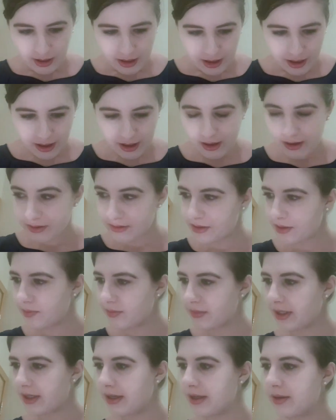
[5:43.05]

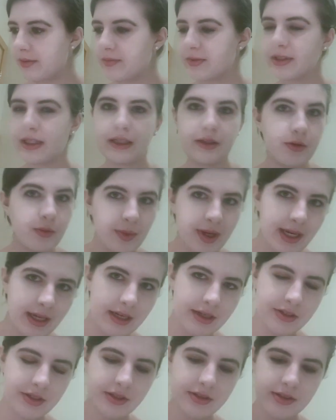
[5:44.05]
sometimes, like, new
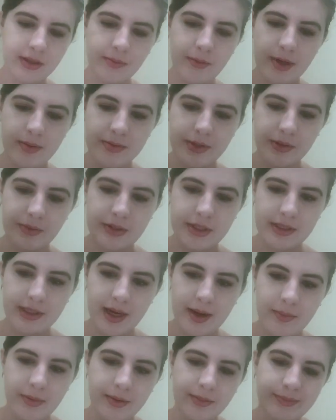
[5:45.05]
medication, sometimes it would just
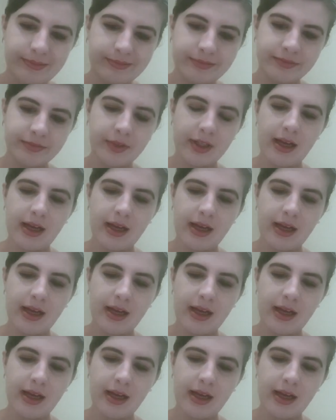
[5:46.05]
happen.